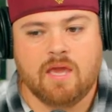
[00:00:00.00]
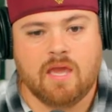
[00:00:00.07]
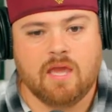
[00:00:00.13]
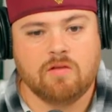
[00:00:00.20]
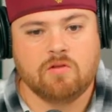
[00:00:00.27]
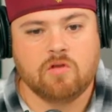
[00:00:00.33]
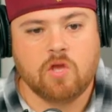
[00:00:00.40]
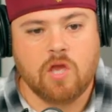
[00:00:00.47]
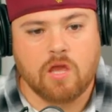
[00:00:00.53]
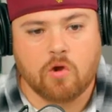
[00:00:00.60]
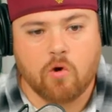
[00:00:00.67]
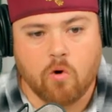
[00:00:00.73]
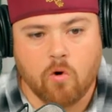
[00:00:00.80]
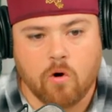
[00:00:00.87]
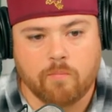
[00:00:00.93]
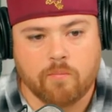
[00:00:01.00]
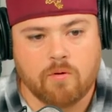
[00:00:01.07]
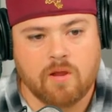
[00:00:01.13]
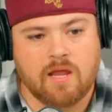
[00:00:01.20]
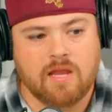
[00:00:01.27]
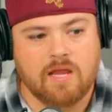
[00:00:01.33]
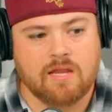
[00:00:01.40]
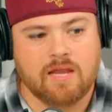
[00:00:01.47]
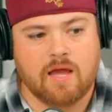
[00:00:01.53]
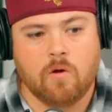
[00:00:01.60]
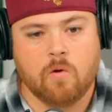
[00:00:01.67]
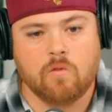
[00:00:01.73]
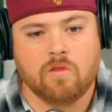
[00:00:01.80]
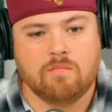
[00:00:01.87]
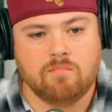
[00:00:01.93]
and incorporating not
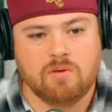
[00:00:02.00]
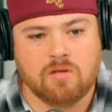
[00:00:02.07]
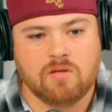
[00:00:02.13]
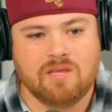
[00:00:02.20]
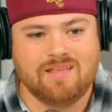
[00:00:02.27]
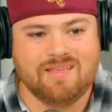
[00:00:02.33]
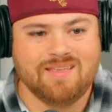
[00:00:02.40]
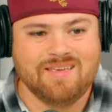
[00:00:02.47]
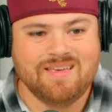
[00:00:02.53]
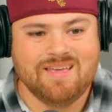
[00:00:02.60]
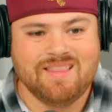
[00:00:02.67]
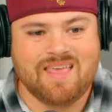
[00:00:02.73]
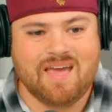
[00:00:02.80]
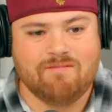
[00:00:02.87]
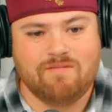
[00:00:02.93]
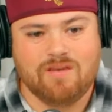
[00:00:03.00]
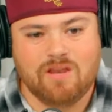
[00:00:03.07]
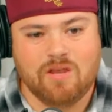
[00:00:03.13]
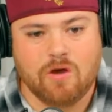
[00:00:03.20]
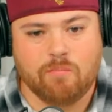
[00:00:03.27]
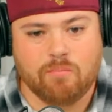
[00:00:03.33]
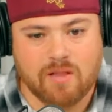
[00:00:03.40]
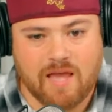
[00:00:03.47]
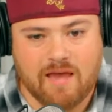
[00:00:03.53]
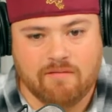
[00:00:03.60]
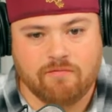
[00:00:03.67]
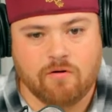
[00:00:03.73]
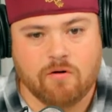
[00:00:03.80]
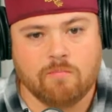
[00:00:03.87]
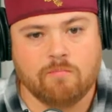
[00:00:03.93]
only building that video
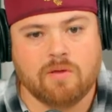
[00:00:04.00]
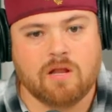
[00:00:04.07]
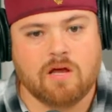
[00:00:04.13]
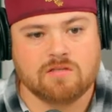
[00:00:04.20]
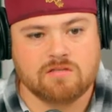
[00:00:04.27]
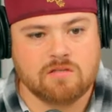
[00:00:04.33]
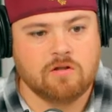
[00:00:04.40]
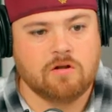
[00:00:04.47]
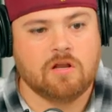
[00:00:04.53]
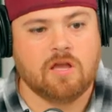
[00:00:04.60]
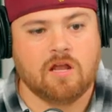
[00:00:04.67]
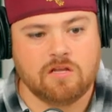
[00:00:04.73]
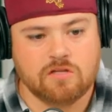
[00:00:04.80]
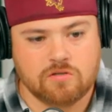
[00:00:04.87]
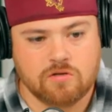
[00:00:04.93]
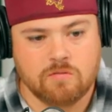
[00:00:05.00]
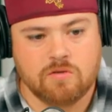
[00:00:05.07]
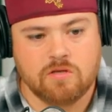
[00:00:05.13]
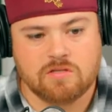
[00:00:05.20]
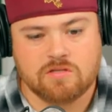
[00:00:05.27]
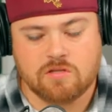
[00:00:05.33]
platform but also learning how to distribute it.